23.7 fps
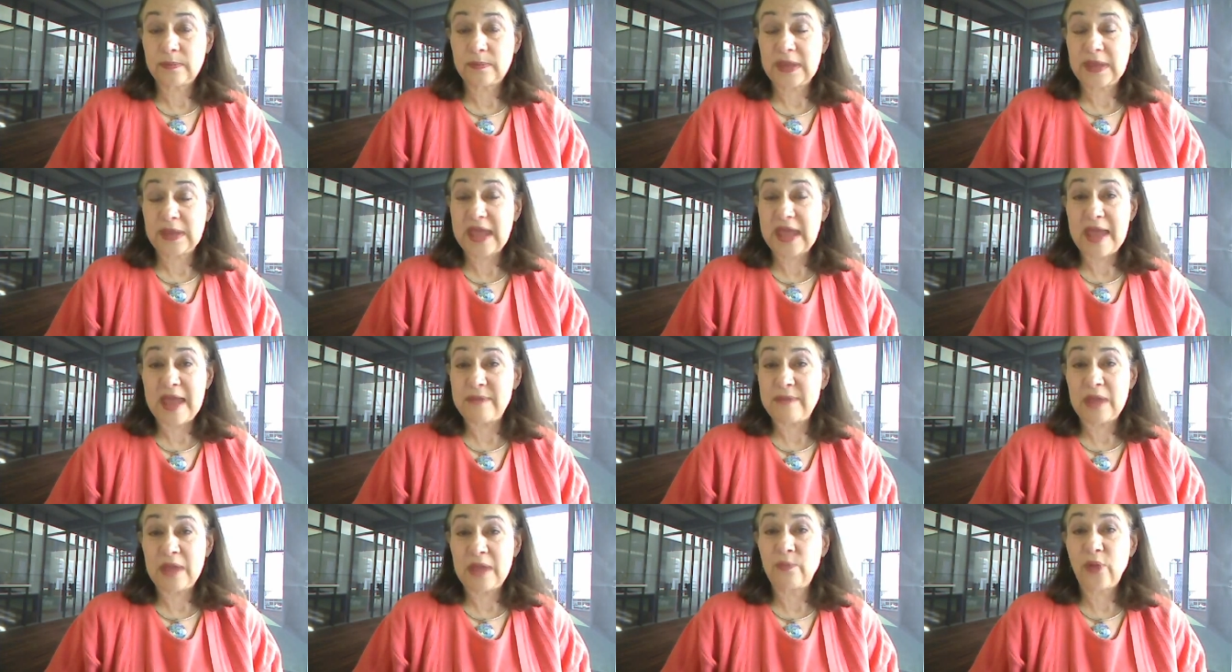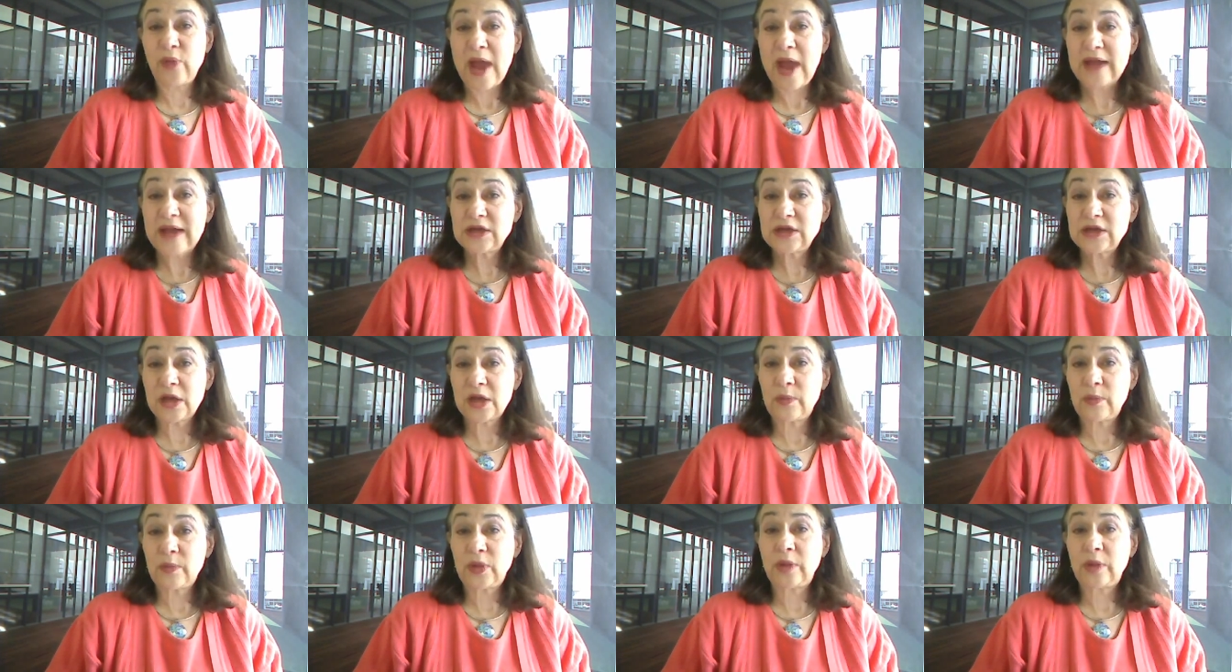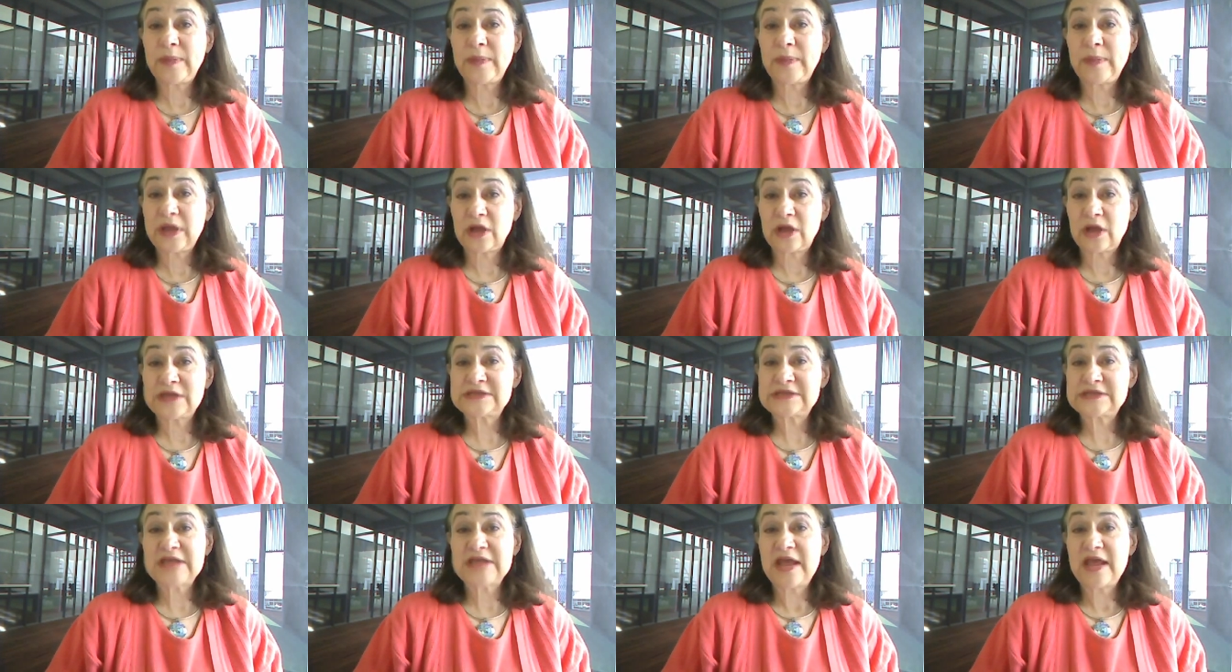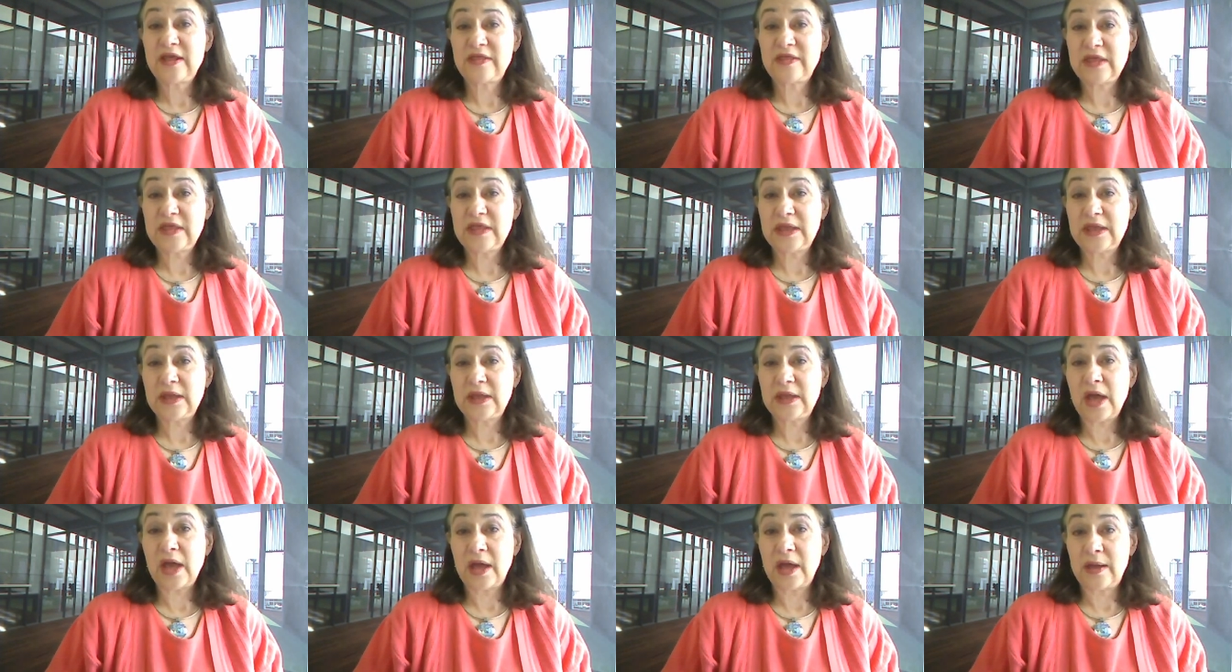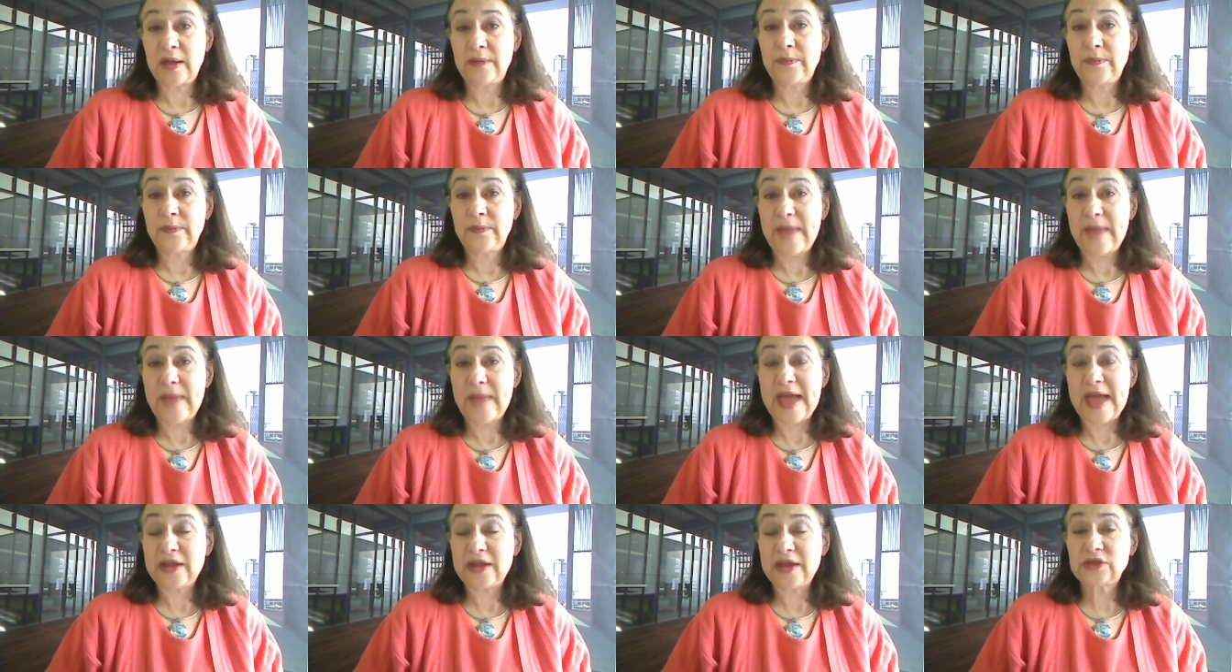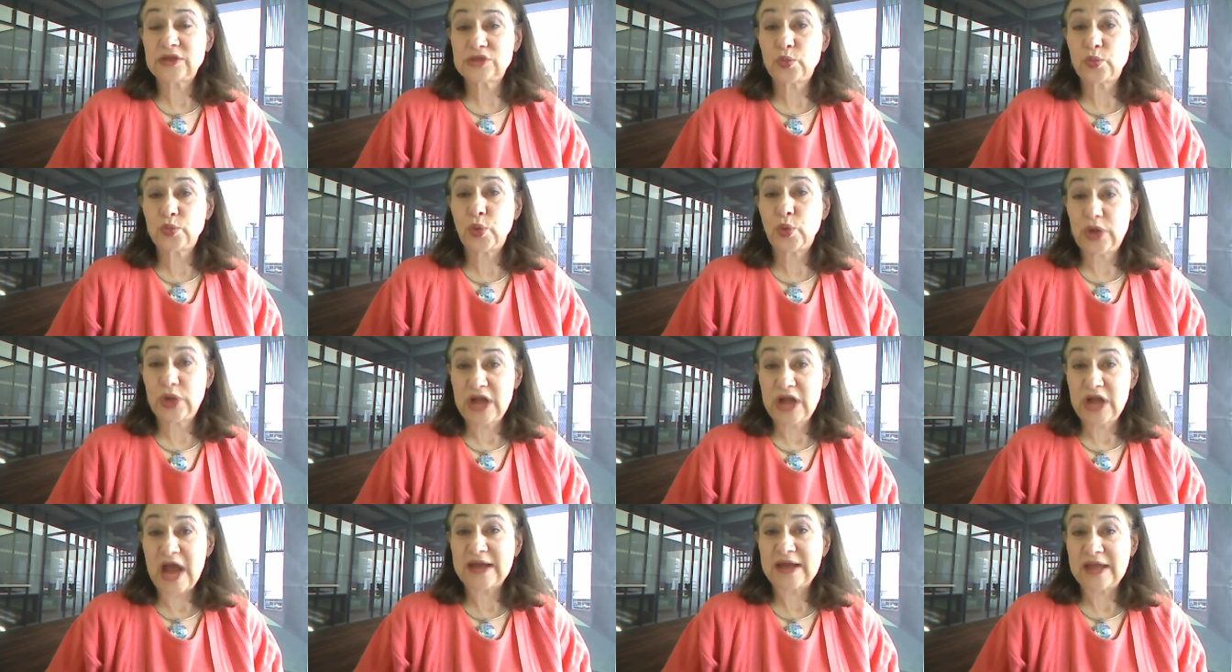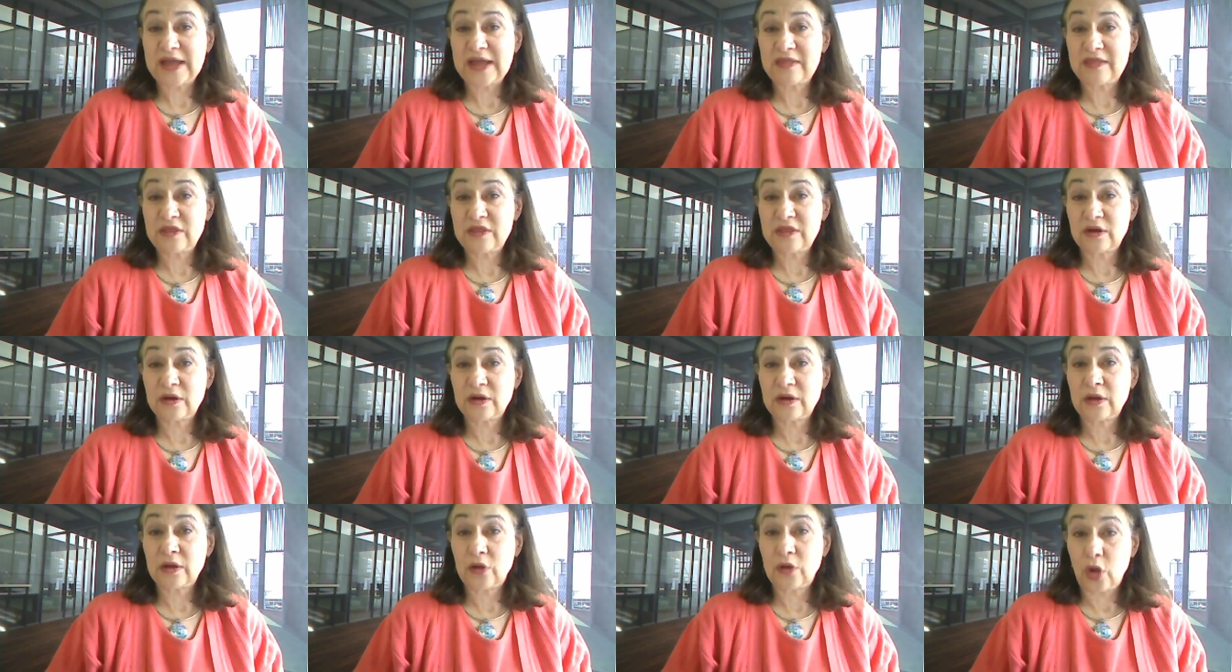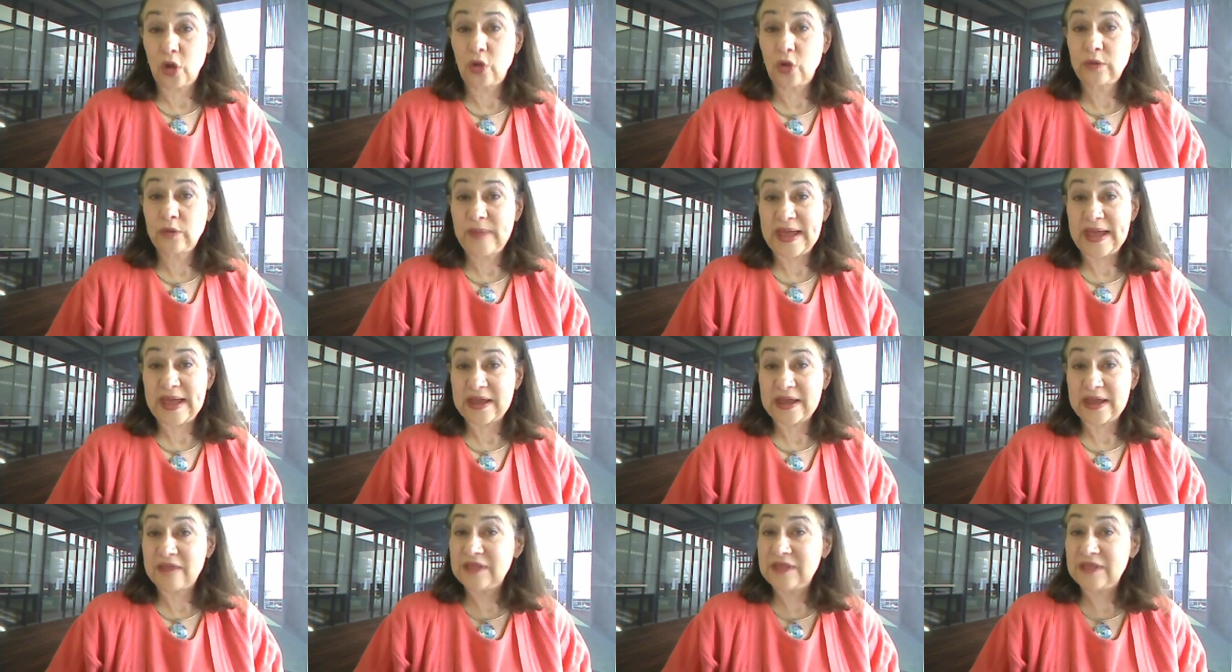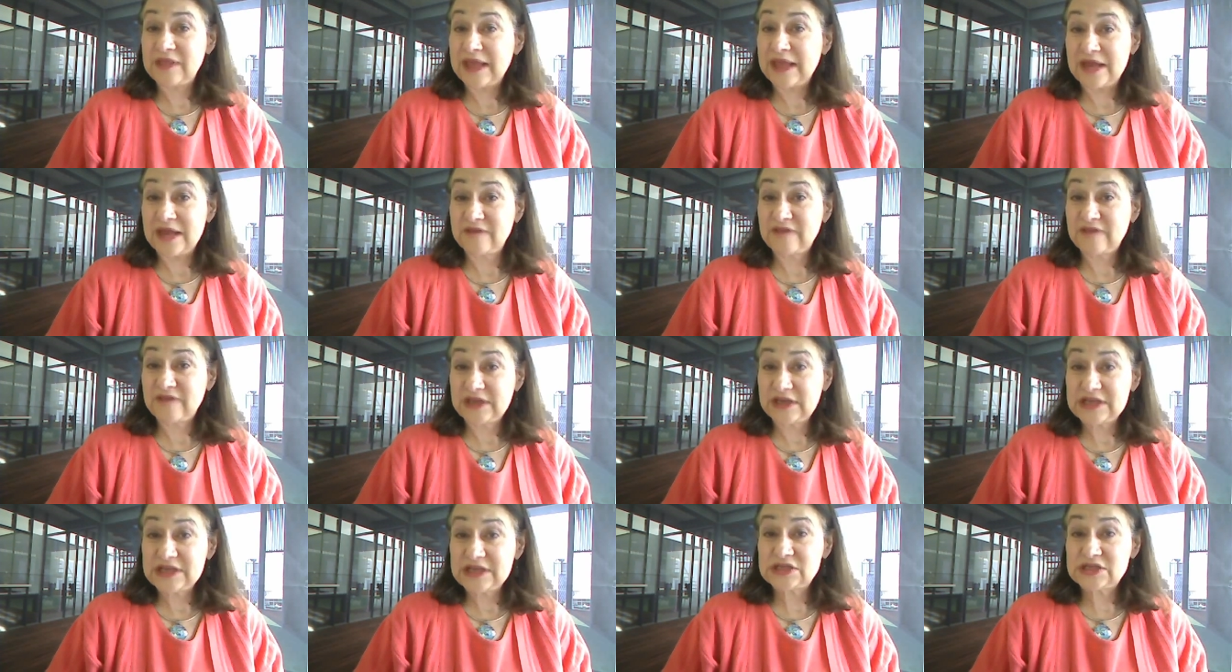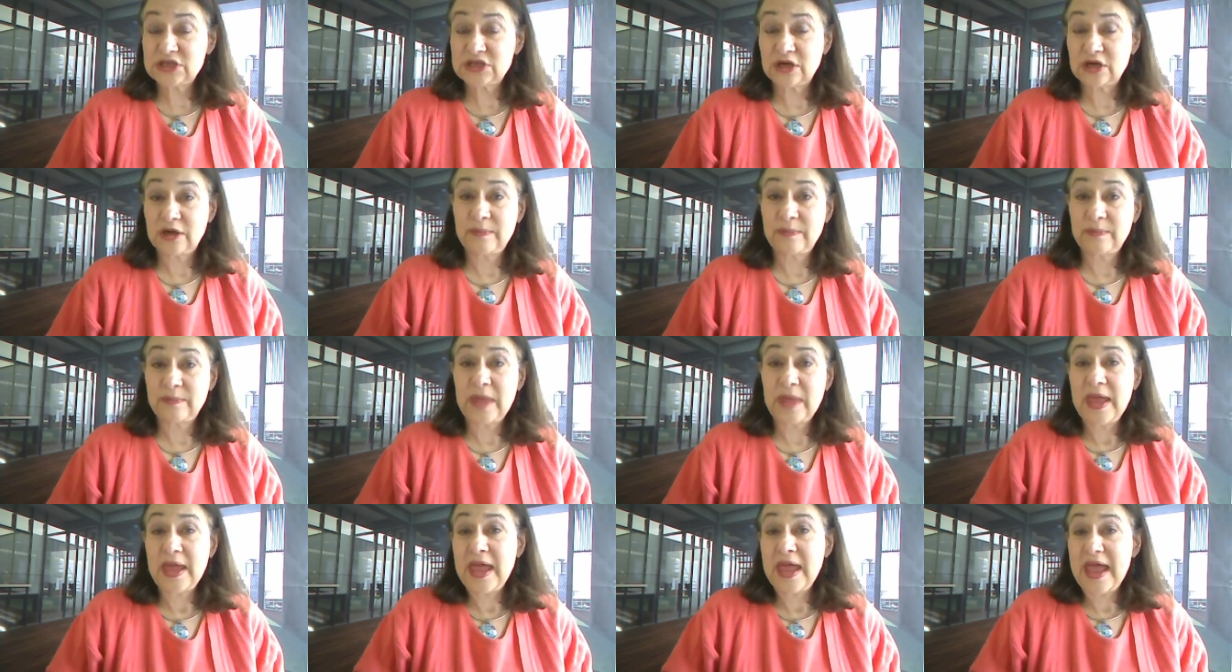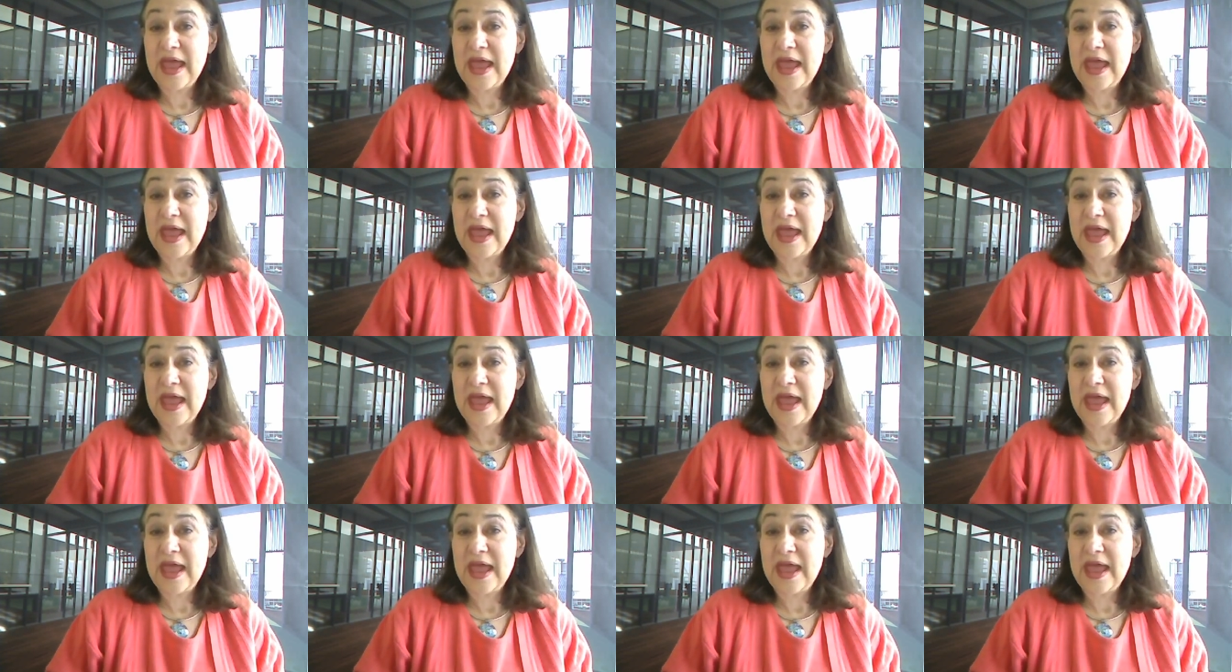became impracticable because the uh, banks would not get their gold back at the end of the lease term.